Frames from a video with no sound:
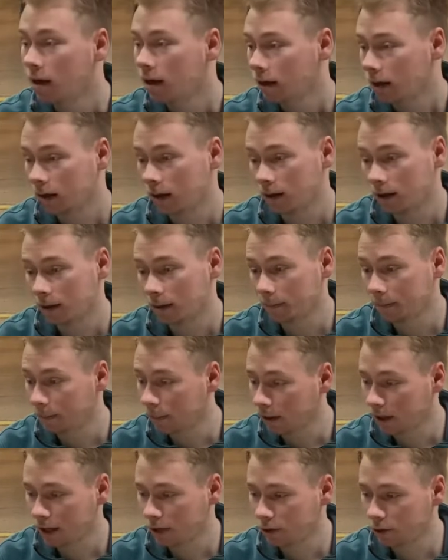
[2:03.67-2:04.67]
But
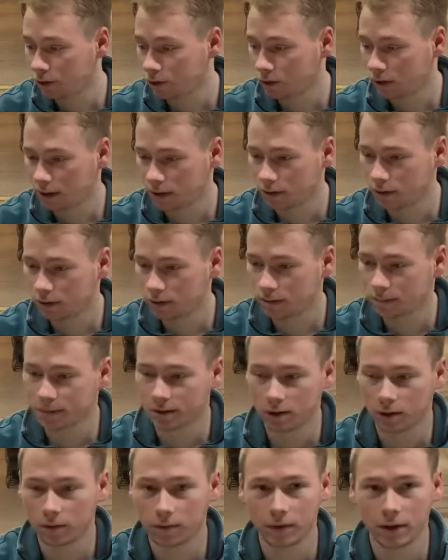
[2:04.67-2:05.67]
I do try to do some
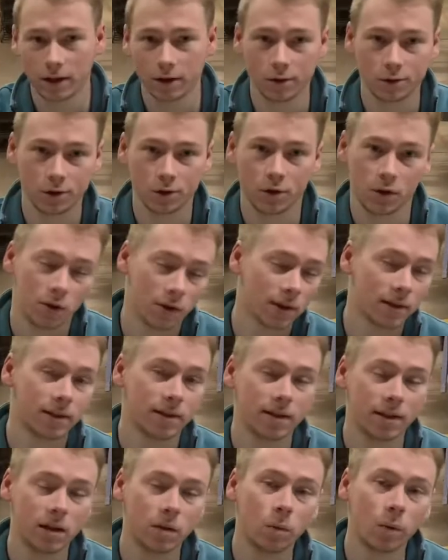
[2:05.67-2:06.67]
sold videos so you can
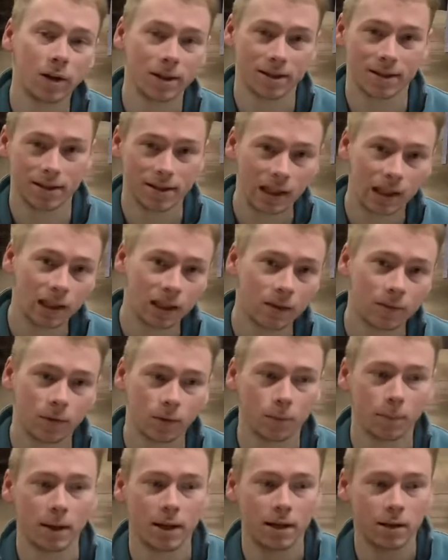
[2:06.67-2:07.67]
see what's selling for
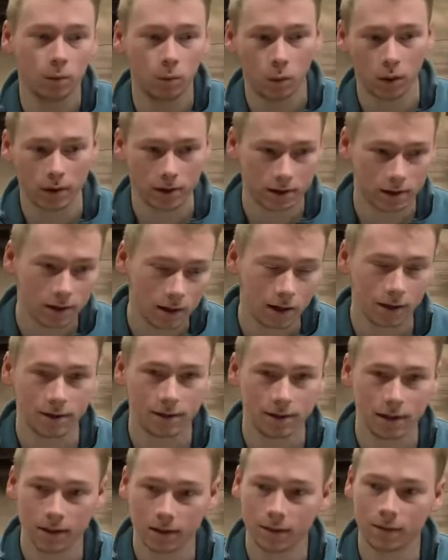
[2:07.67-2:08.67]
me, what's not
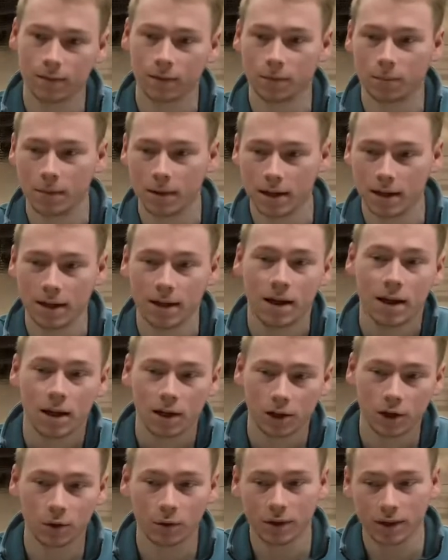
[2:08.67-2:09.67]
selling for me.
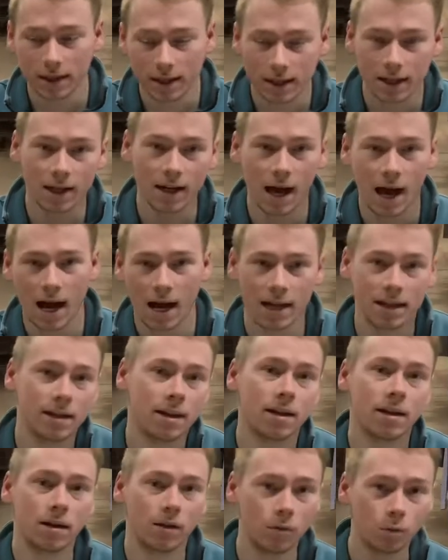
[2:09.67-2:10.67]
You can get an
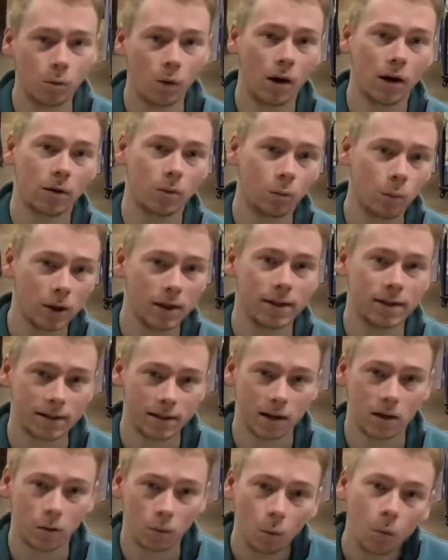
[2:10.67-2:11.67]
idea of what we
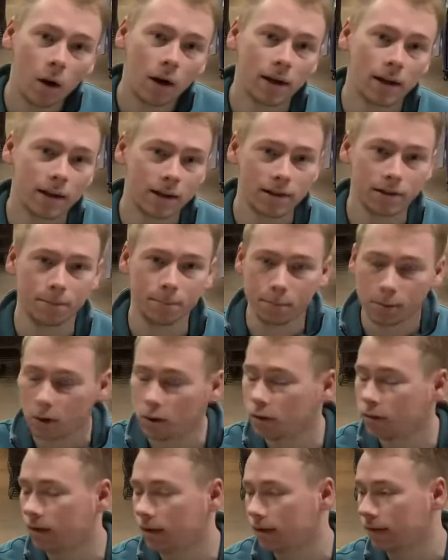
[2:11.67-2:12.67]
sell, what is
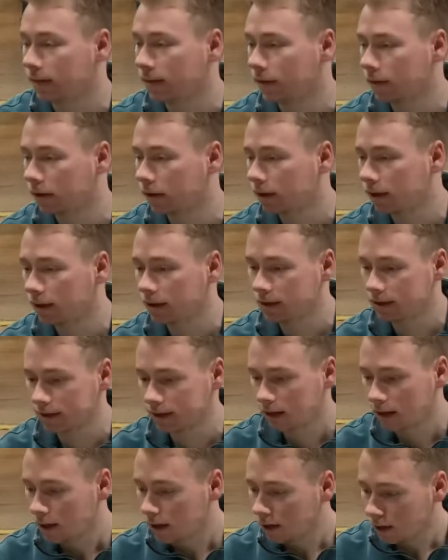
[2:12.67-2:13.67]
moving for us.
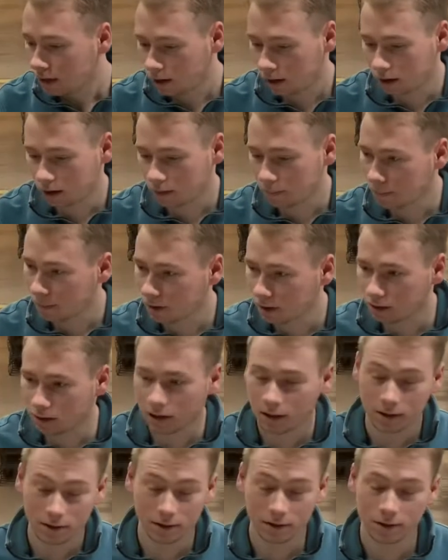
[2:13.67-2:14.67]
But a lot
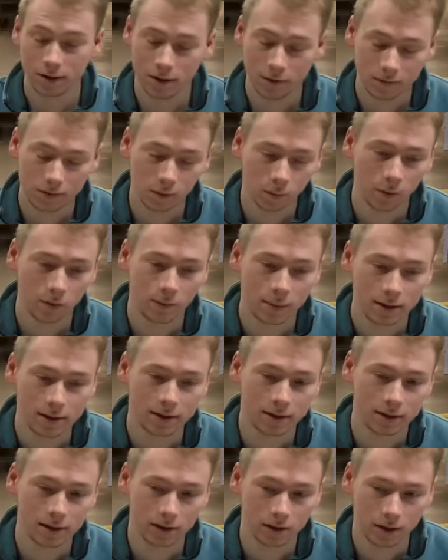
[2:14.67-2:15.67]
of stuff that we've been
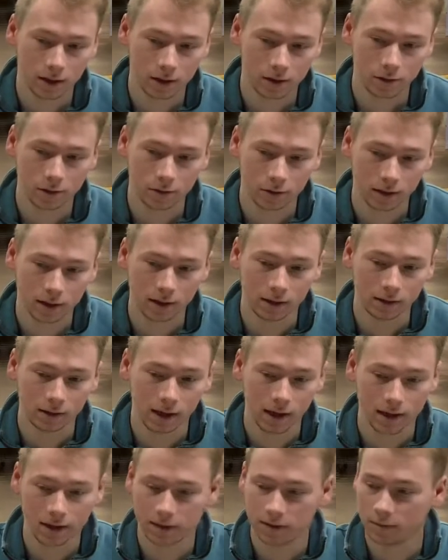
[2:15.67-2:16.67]
selling here in the
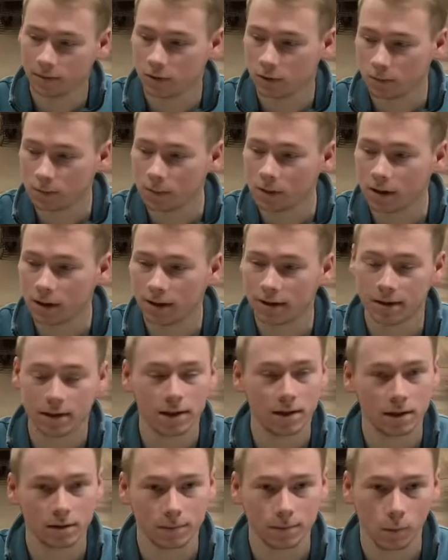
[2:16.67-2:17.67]
last few months
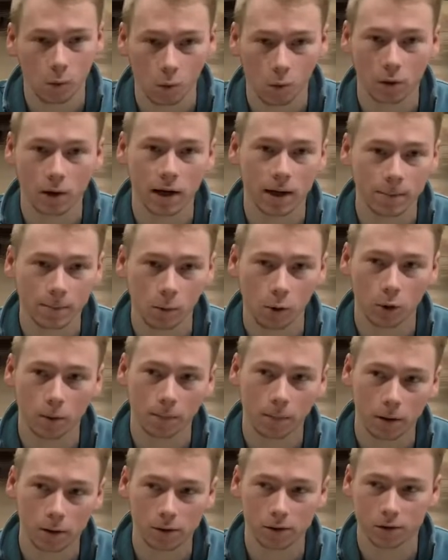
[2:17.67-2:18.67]
is more and more
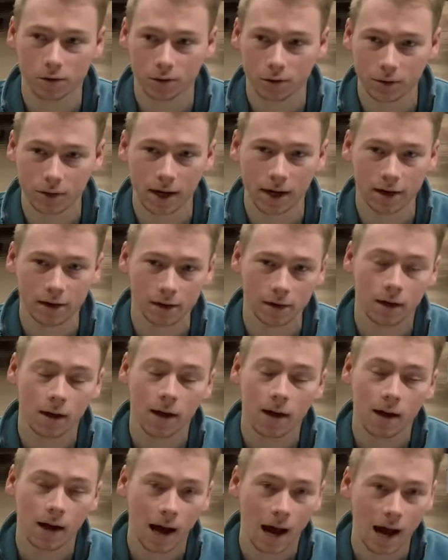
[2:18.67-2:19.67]
personal care
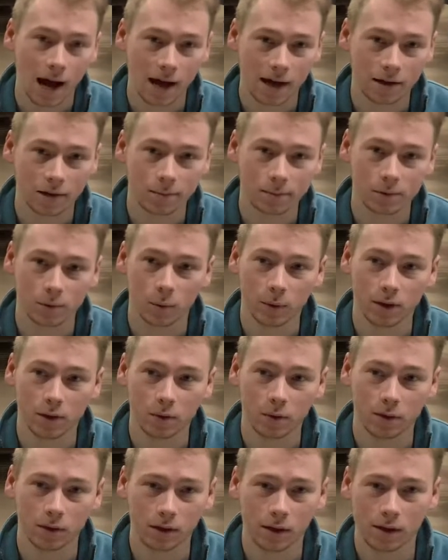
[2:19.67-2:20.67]
items. We do a
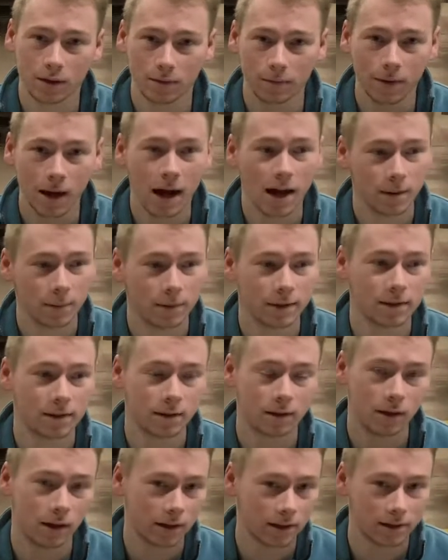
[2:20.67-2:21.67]
lot of vitamins, a
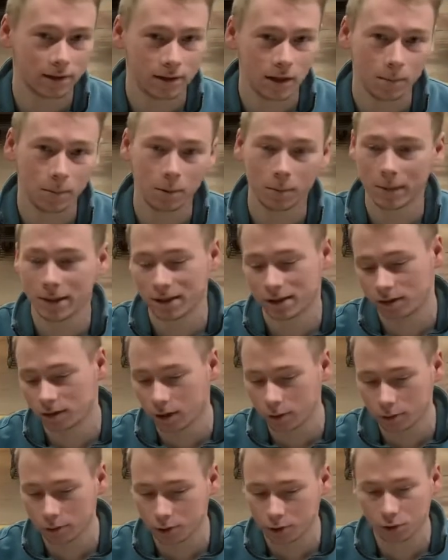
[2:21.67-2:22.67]
lot of supplements.
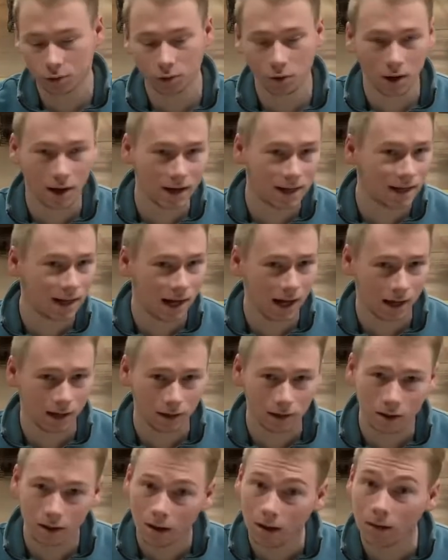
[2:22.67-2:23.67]
Those are great. I
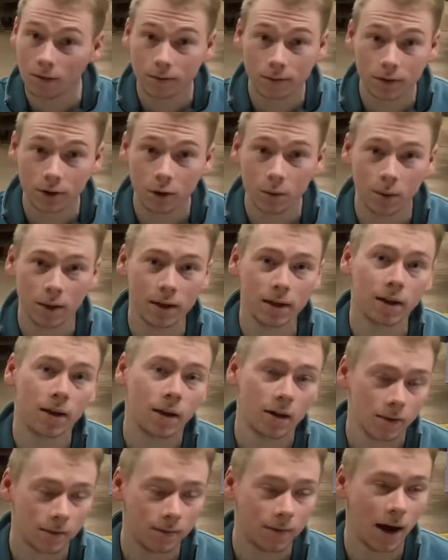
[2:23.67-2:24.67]
love doing
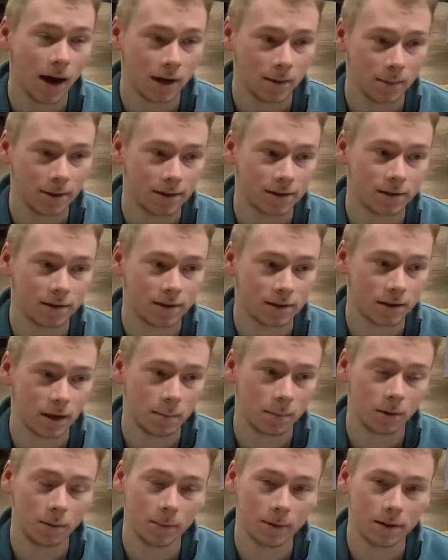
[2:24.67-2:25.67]
vitamins and
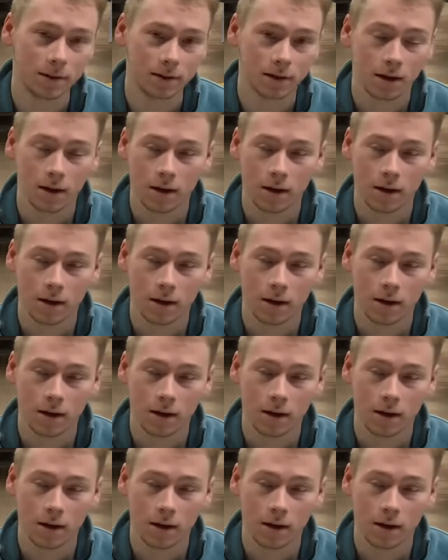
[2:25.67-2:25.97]
supplements.